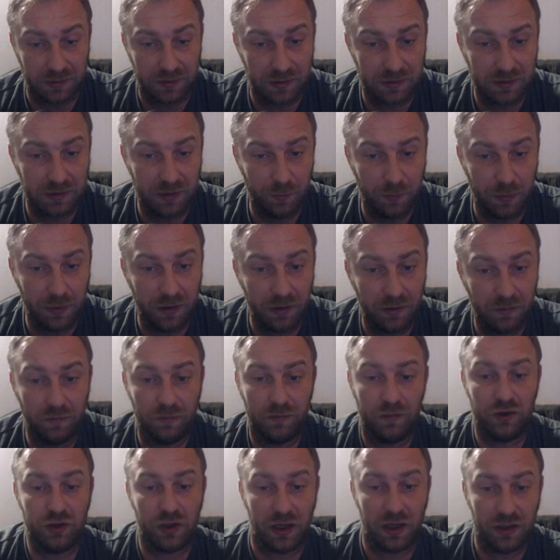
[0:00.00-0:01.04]
simply
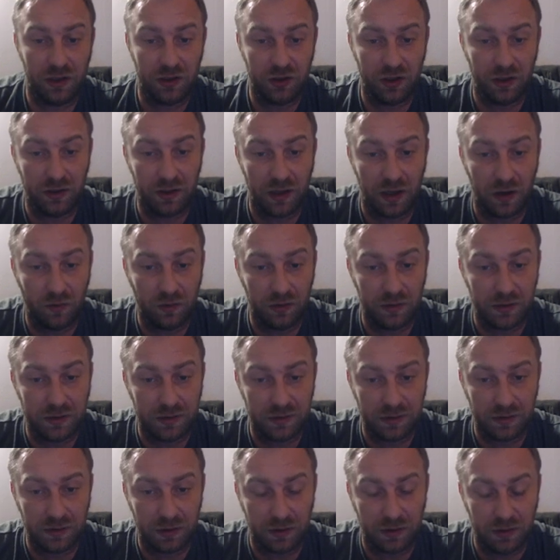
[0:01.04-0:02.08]
challenging now
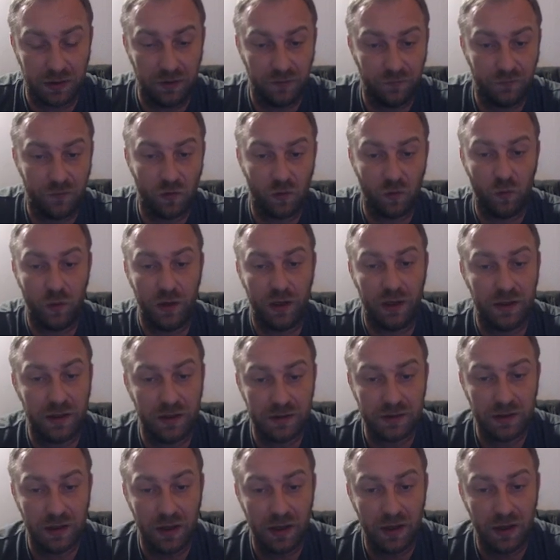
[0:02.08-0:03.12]
this d4 weakness.